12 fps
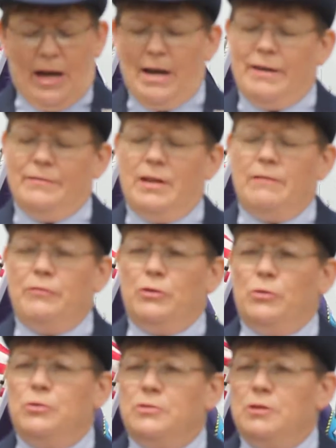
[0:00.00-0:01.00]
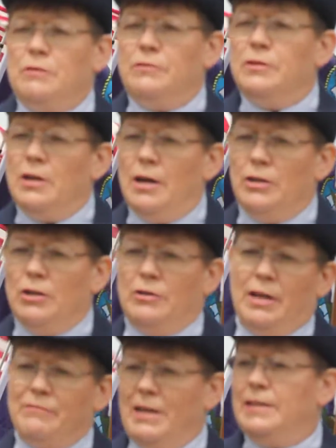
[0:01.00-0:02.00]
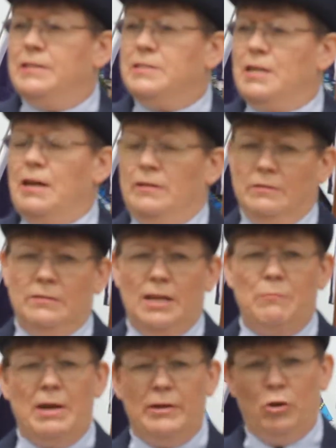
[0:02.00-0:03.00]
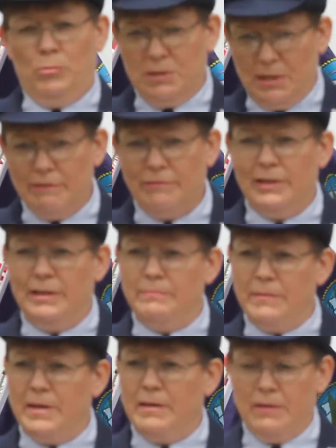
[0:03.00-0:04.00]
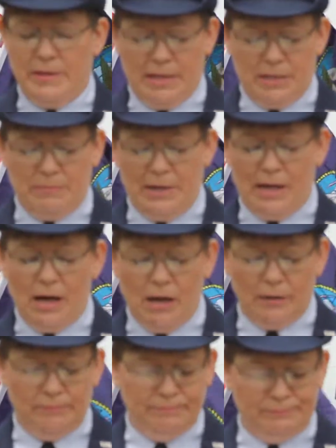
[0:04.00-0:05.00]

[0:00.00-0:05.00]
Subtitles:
I had a nephew who served a year in Afghanistan. He made it home safely, thanks be to God.